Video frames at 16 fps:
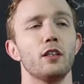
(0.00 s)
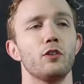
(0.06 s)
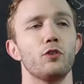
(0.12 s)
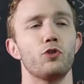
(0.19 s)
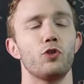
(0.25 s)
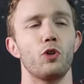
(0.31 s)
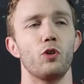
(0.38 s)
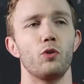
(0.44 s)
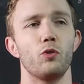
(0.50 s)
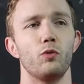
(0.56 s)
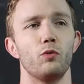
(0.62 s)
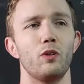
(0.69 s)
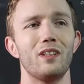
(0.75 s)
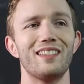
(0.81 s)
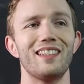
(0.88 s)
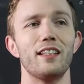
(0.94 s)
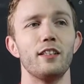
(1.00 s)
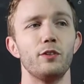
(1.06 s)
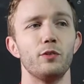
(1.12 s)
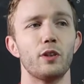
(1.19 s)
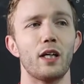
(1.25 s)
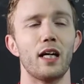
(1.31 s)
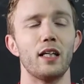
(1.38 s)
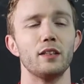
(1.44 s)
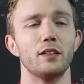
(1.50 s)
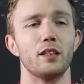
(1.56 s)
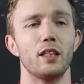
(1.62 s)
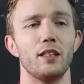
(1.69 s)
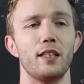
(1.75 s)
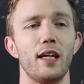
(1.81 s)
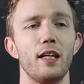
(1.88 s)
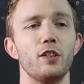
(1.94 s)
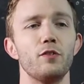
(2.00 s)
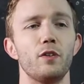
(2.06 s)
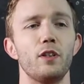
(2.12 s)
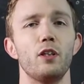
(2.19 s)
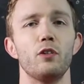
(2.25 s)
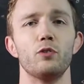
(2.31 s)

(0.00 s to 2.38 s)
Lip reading: So let's get into it, guys. Today's video